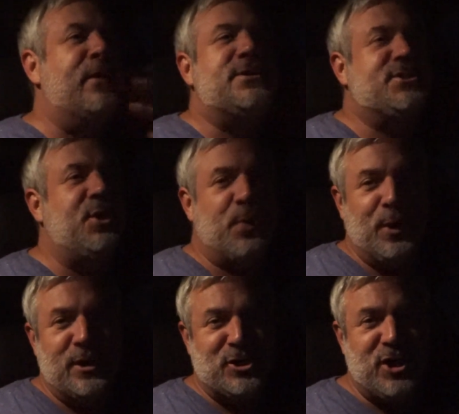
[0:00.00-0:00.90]
they're still
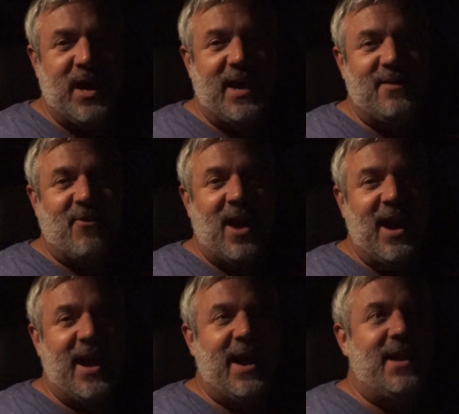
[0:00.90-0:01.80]
rude as shit,
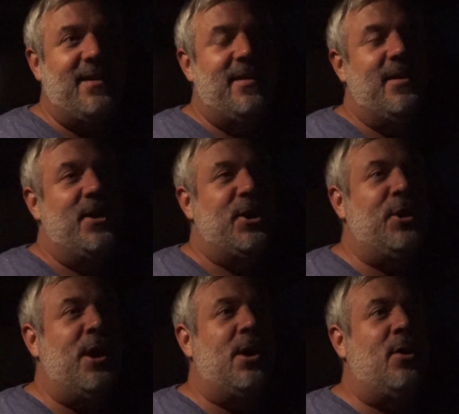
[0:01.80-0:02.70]
right?
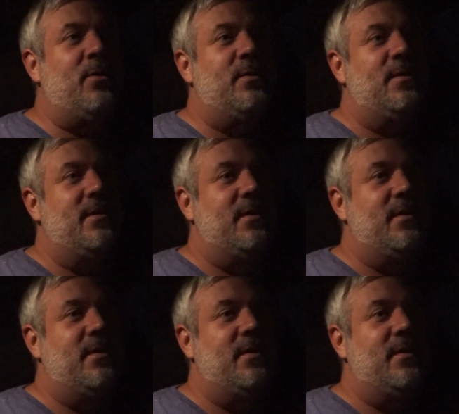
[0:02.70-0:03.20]
You know?